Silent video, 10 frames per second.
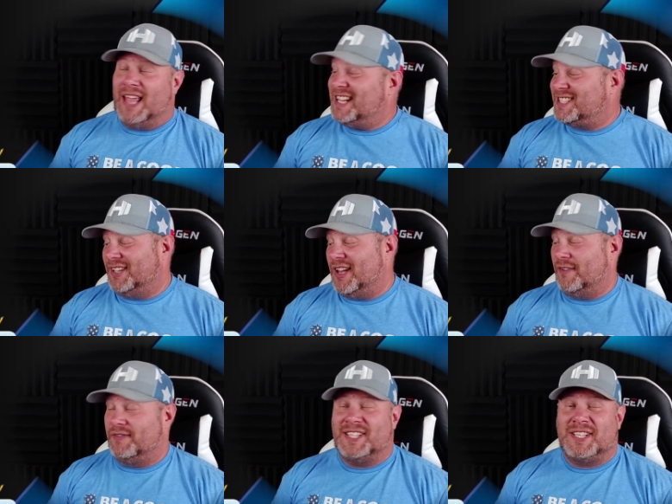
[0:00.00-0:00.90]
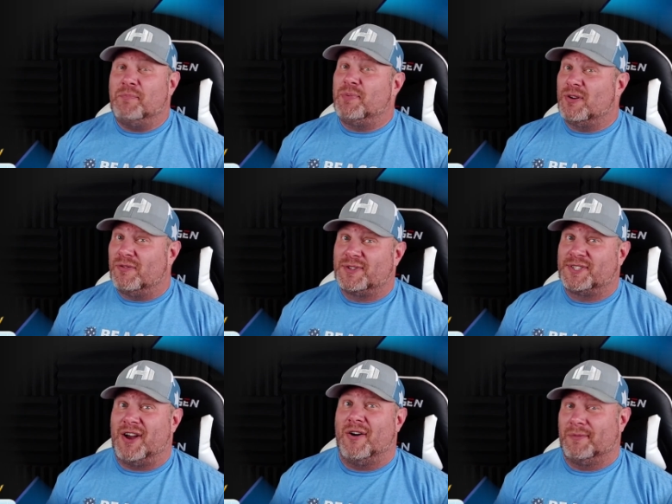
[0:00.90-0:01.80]
That's love. That's a
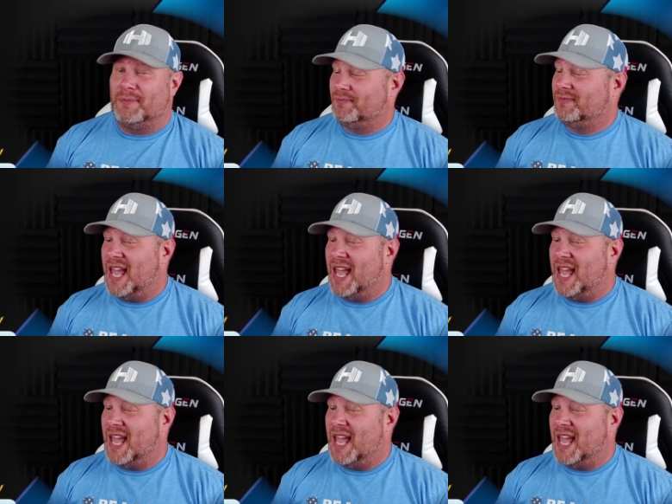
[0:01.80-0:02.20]
beautiful song.